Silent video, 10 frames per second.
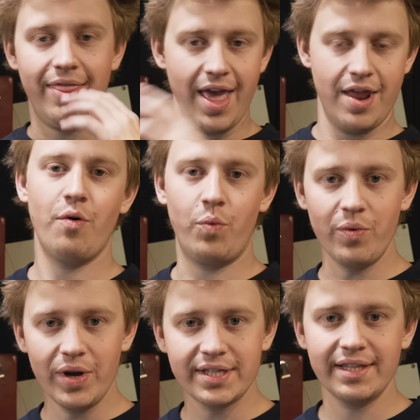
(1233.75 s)
And then
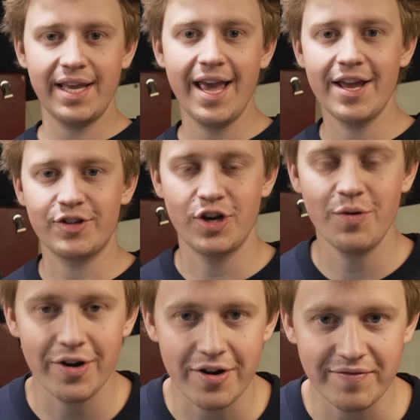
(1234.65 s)
we recently hit
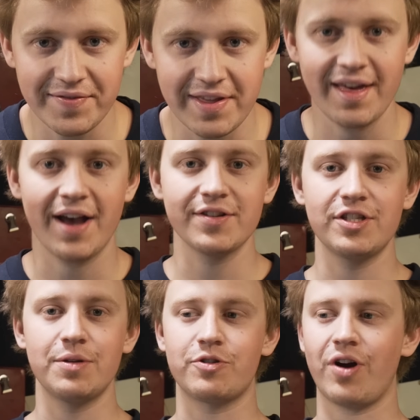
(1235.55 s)

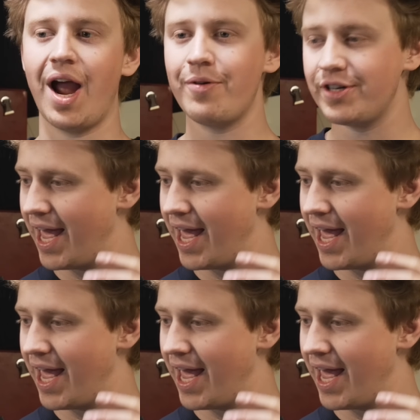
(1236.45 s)
250,000 subscribers,